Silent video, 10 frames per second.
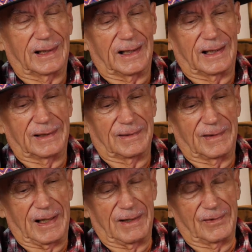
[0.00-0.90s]

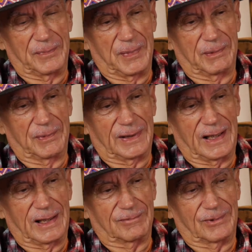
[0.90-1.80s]
And I remember
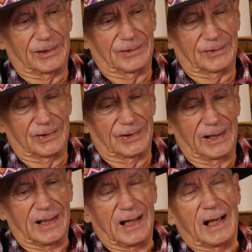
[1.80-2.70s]
that real
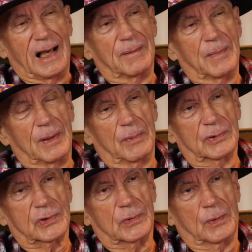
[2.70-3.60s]
good. I remember
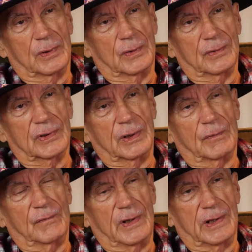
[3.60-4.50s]
squirrels. They
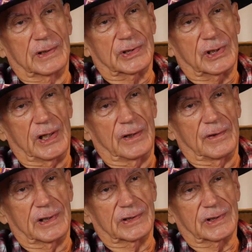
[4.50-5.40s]
were very
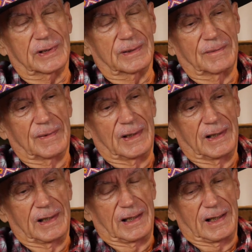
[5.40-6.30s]
scary.
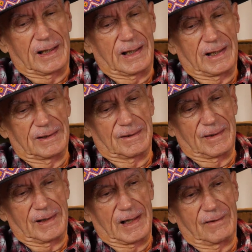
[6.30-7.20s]
And
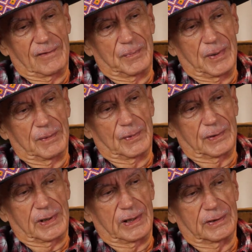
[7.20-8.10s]
I remember
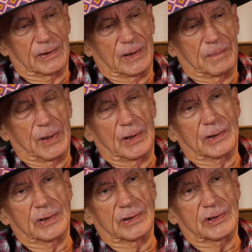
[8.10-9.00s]
gathering
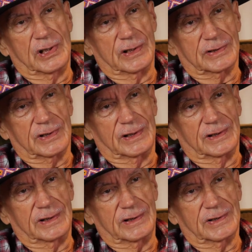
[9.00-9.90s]
American
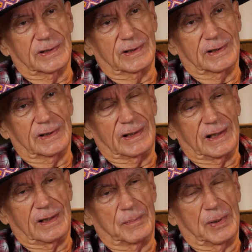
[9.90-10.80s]
chestnuts.
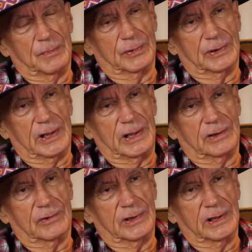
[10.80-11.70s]
I remember the
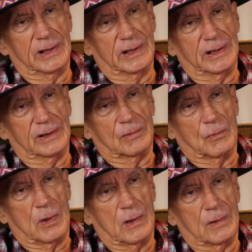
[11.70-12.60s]
hickory nut, the
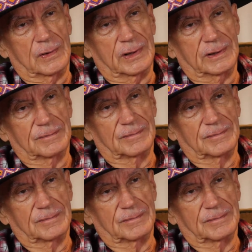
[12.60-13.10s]
walnut,